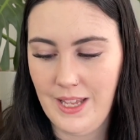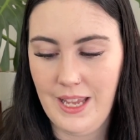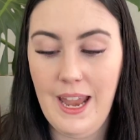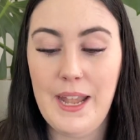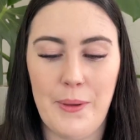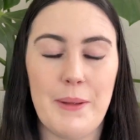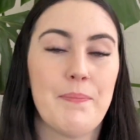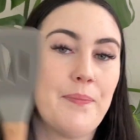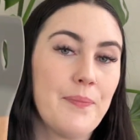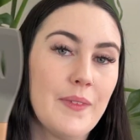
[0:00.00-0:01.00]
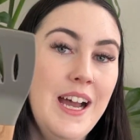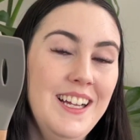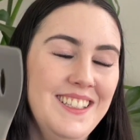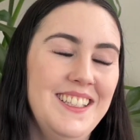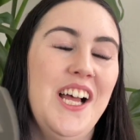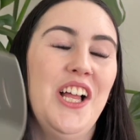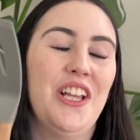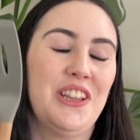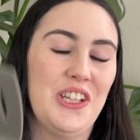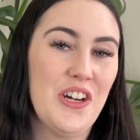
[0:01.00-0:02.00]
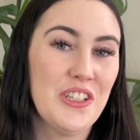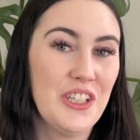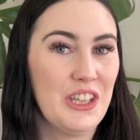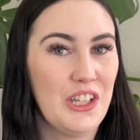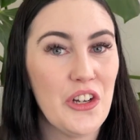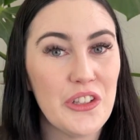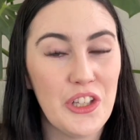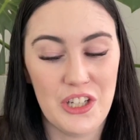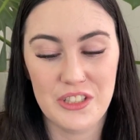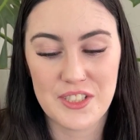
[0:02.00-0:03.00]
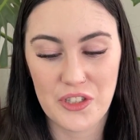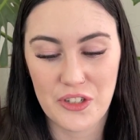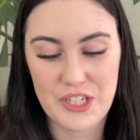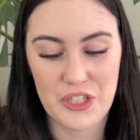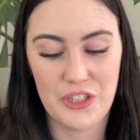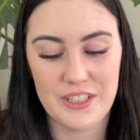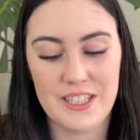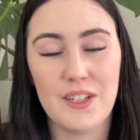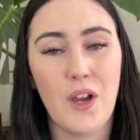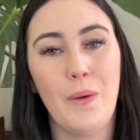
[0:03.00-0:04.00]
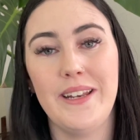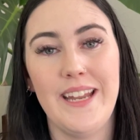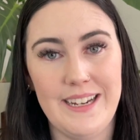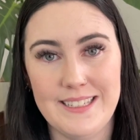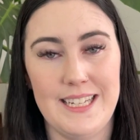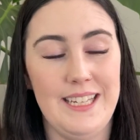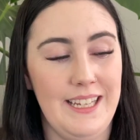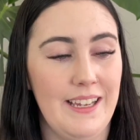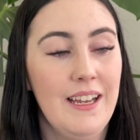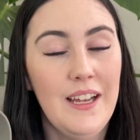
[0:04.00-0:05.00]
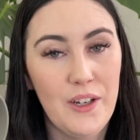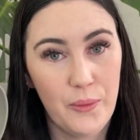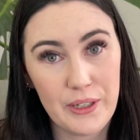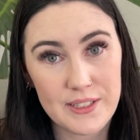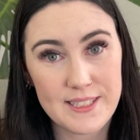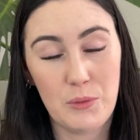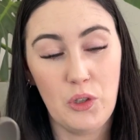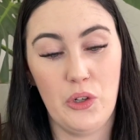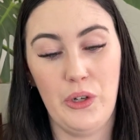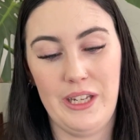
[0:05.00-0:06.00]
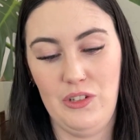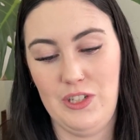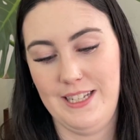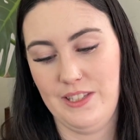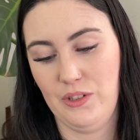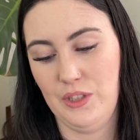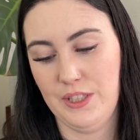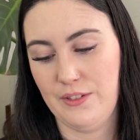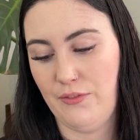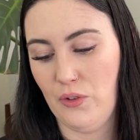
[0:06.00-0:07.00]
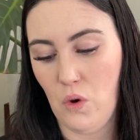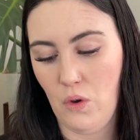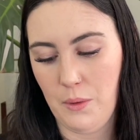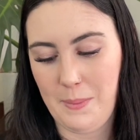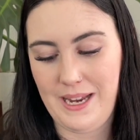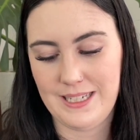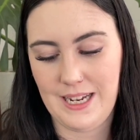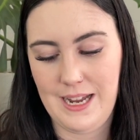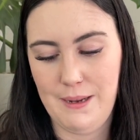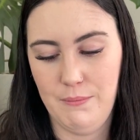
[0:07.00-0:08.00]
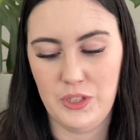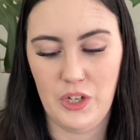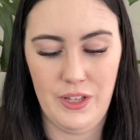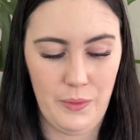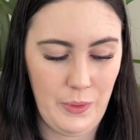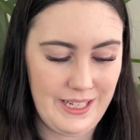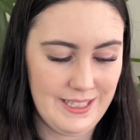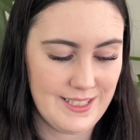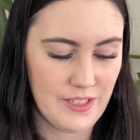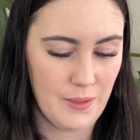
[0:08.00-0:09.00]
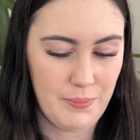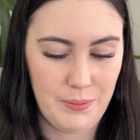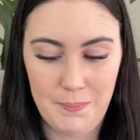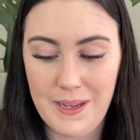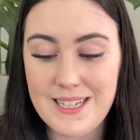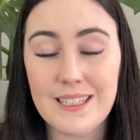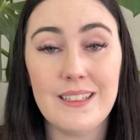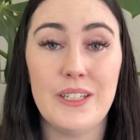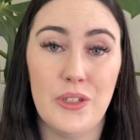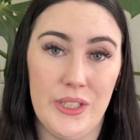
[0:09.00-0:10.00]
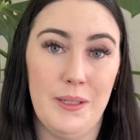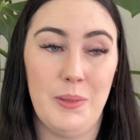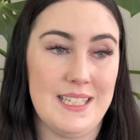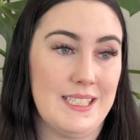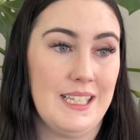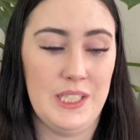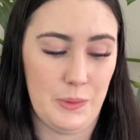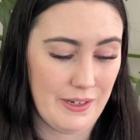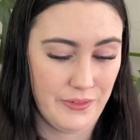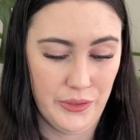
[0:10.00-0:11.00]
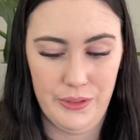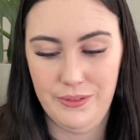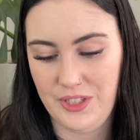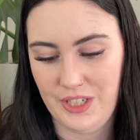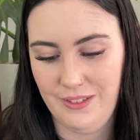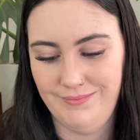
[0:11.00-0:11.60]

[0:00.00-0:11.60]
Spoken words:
anyway, long story short that no one needed to hear. We got some more cooking utensils for the meantime so that we can stop basically cooking plastic into our food. So